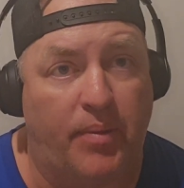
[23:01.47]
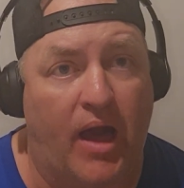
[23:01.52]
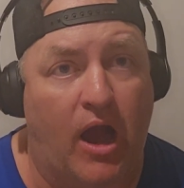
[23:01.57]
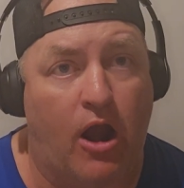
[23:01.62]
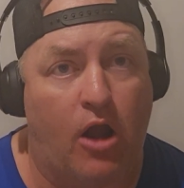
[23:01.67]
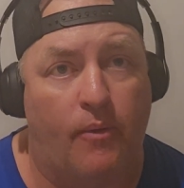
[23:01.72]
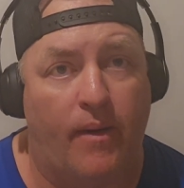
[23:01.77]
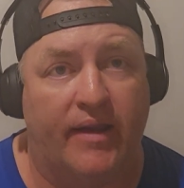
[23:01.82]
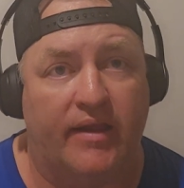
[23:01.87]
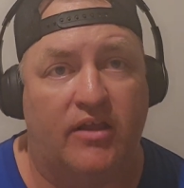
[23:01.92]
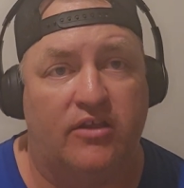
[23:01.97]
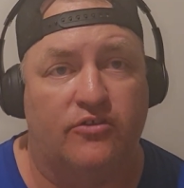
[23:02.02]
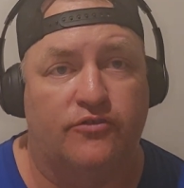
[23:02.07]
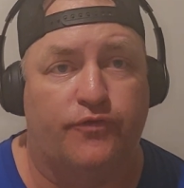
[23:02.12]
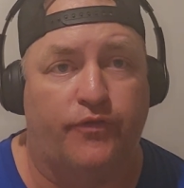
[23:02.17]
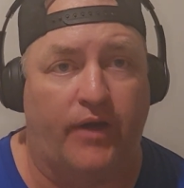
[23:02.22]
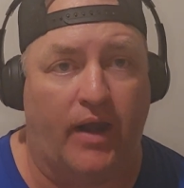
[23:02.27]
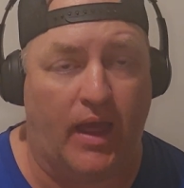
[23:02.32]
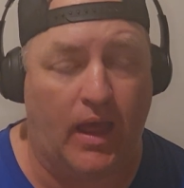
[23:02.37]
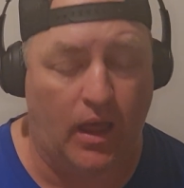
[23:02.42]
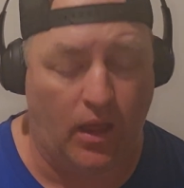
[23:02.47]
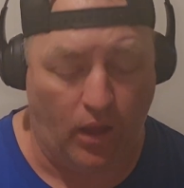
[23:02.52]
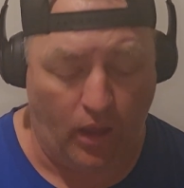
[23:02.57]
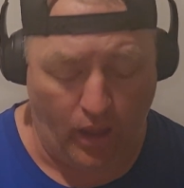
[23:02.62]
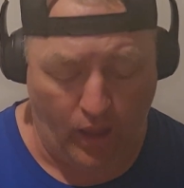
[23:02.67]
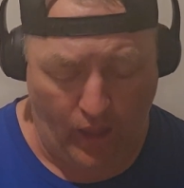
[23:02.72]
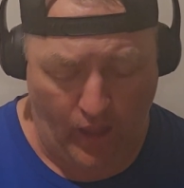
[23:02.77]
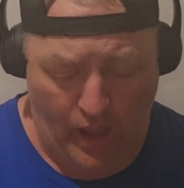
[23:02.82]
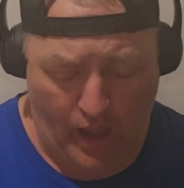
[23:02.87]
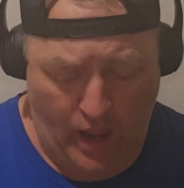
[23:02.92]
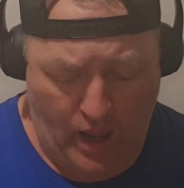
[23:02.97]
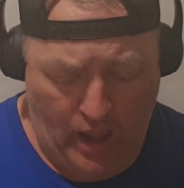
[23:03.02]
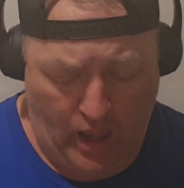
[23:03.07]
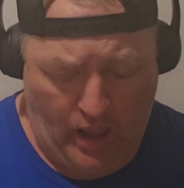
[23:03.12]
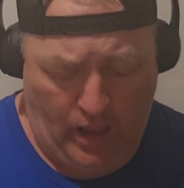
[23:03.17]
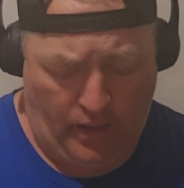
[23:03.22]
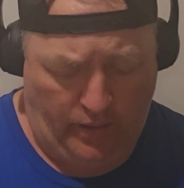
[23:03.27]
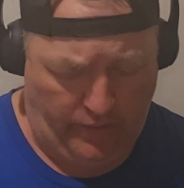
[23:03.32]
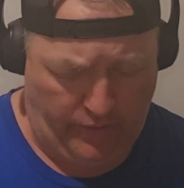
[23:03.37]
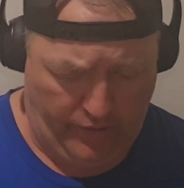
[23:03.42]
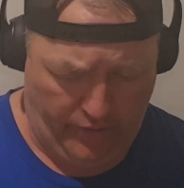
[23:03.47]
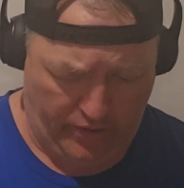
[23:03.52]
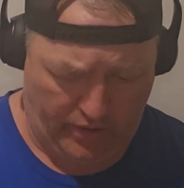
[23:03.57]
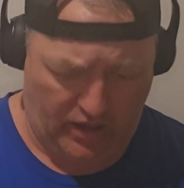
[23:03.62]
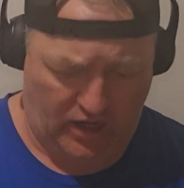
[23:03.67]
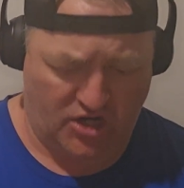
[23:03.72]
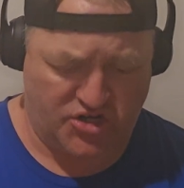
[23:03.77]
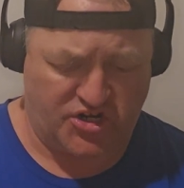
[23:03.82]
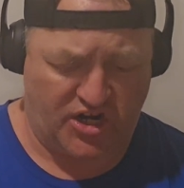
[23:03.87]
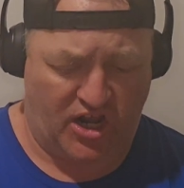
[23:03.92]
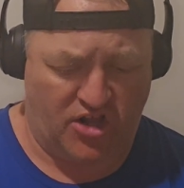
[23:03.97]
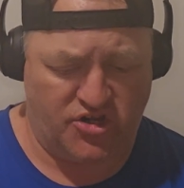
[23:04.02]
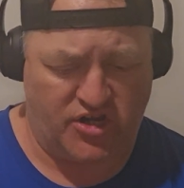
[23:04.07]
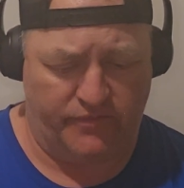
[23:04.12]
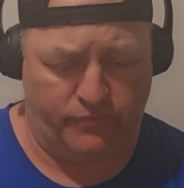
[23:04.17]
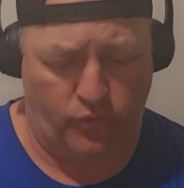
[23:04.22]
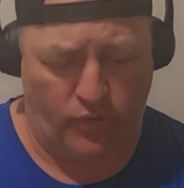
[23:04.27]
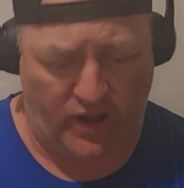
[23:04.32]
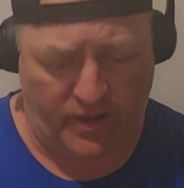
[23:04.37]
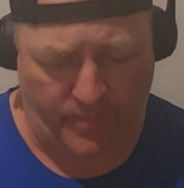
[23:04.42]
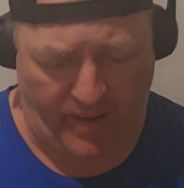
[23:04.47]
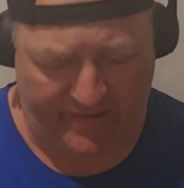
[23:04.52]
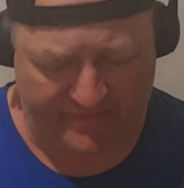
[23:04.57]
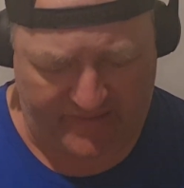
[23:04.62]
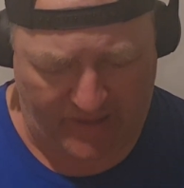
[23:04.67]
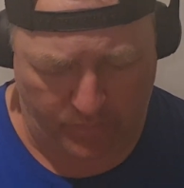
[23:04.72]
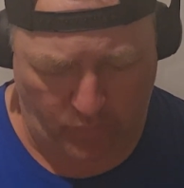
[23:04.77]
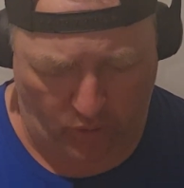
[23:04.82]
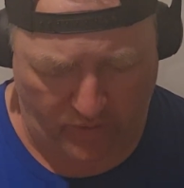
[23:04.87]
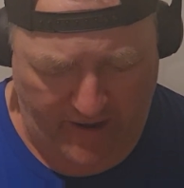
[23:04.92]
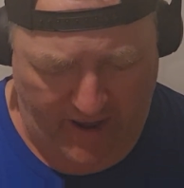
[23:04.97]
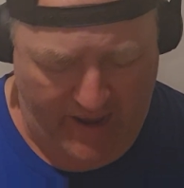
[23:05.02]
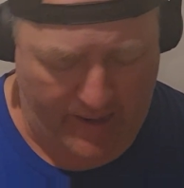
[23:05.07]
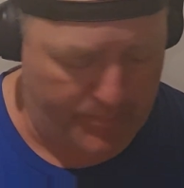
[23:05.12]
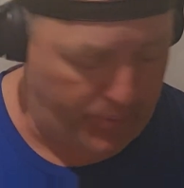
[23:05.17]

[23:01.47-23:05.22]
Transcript: Power Rankings for now. We're going to change every week based on more data